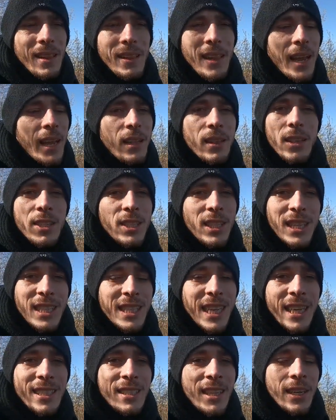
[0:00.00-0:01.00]
like the
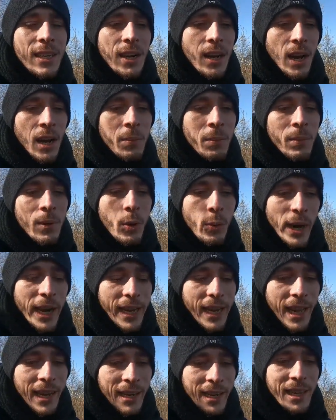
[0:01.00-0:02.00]
success didn't come
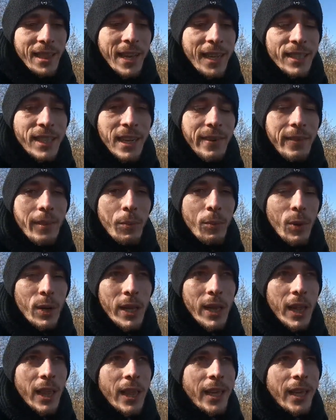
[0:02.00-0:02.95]
quick and, and that's kind of the, one of the